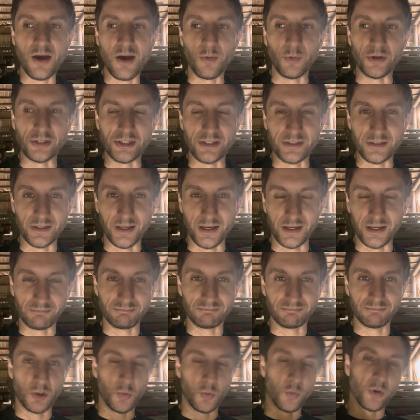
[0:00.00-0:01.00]
which is like
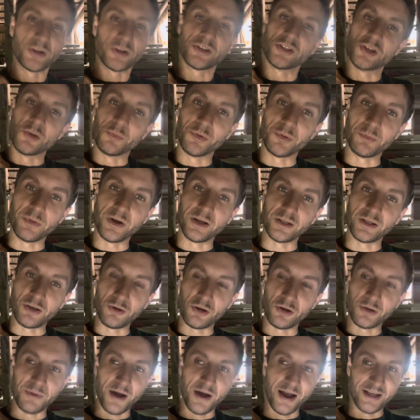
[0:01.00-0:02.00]
the worst super bug you
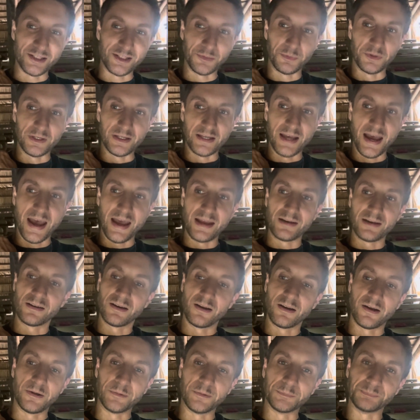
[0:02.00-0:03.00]
could possibly get.
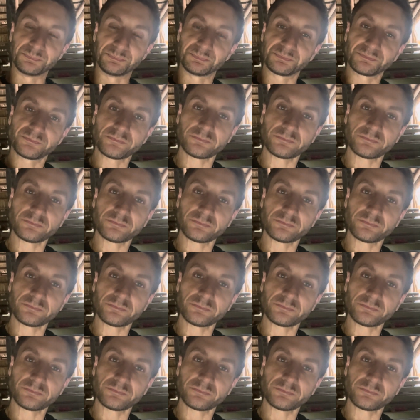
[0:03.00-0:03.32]
Um,